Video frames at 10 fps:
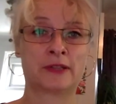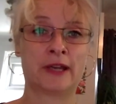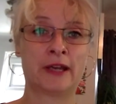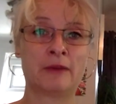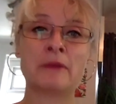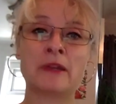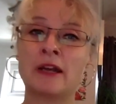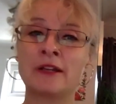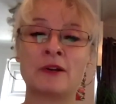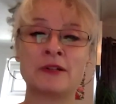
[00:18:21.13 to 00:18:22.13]
I mean, I
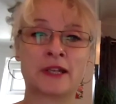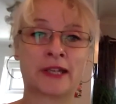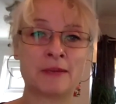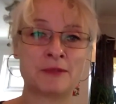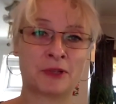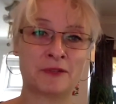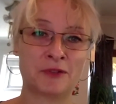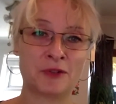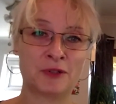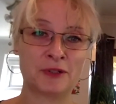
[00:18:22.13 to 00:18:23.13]
know I came to one of
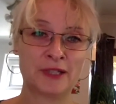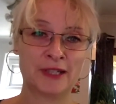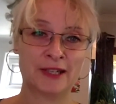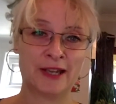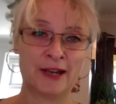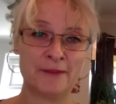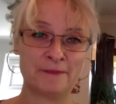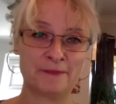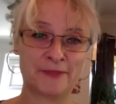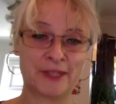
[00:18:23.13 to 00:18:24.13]
your,
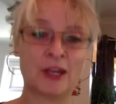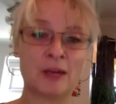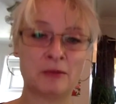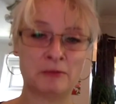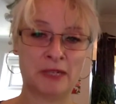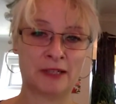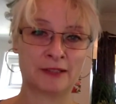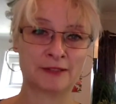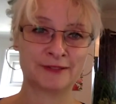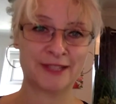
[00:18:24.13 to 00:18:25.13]
the Herman Miller
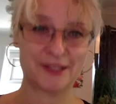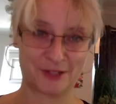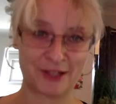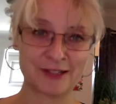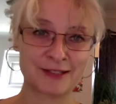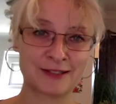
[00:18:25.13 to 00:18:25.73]
Insight